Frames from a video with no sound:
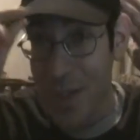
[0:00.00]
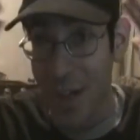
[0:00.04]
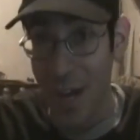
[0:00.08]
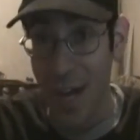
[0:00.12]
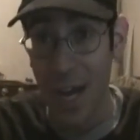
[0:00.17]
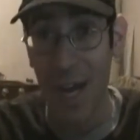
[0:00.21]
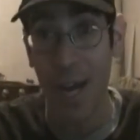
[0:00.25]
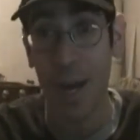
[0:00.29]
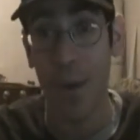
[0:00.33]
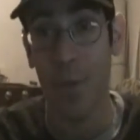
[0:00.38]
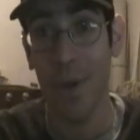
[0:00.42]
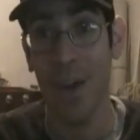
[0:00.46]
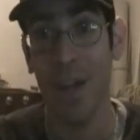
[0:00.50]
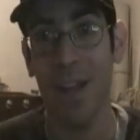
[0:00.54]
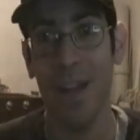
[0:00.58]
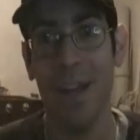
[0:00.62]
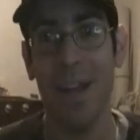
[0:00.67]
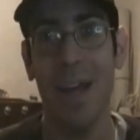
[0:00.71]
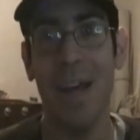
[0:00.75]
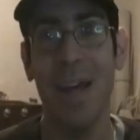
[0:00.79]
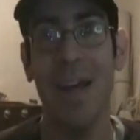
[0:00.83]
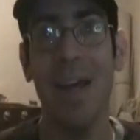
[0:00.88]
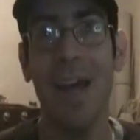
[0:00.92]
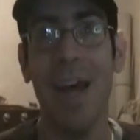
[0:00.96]
Well,
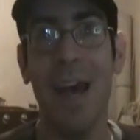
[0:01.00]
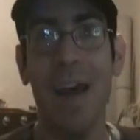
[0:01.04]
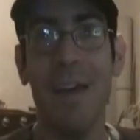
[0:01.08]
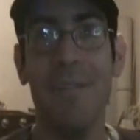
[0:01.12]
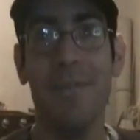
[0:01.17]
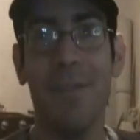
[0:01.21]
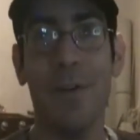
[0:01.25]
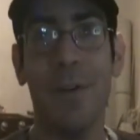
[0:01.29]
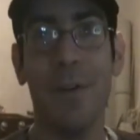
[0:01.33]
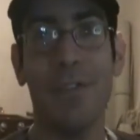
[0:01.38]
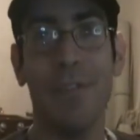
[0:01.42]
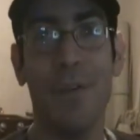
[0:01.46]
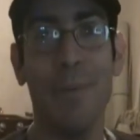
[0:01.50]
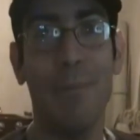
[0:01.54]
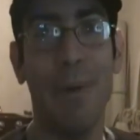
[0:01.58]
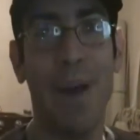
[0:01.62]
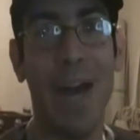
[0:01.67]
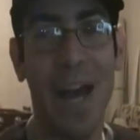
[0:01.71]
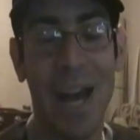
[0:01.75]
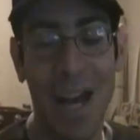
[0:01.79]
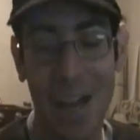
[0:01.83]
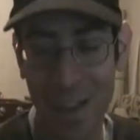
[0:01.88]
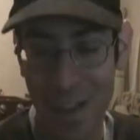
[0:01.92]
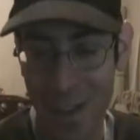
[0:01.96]
hey folks, I'm
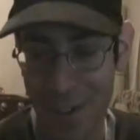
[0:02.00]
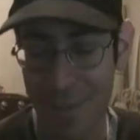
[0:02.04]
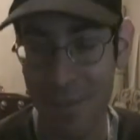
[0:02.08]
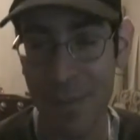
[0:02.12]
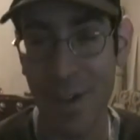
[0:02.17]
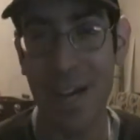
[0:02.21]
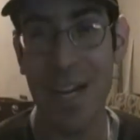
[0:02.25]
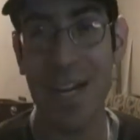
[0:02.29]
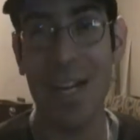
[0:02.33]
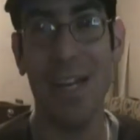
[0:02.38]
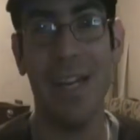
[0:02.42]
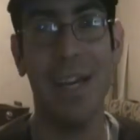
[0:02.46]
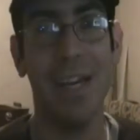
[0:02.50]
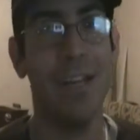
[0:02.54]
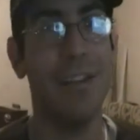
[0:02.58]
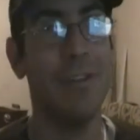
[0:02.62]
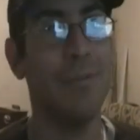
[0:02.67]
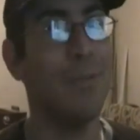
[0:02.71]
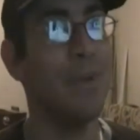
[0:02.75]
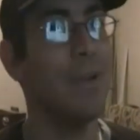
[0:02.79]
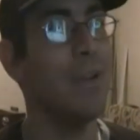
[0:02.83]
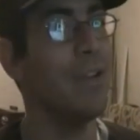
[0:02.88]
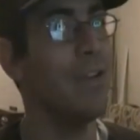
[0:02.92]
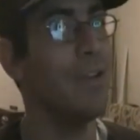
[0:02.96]
back. Finally,
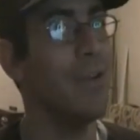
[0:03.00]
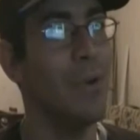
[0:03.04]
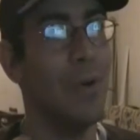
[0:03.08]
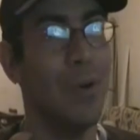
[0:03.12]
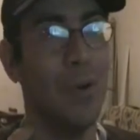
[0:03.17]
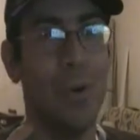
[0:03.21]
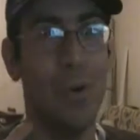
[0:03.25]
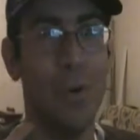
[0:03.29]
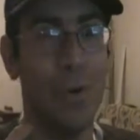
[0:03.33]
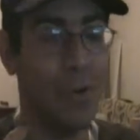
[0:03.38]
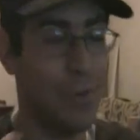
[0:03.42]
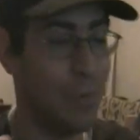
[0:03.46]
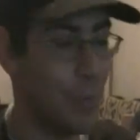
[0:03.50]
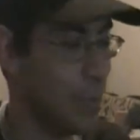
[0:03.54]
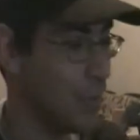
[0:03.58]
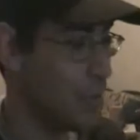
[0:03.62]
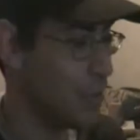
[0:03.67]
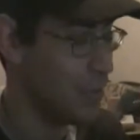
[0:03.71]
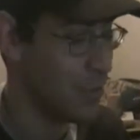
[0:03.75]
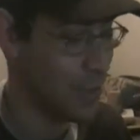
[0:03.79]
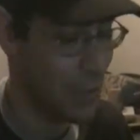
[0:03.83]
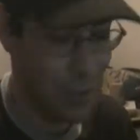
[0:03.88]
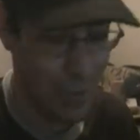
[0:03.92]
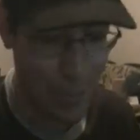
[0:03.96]
it's been
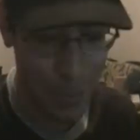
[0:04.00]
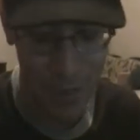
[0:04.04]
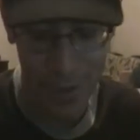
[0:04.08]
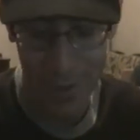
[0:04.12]
such a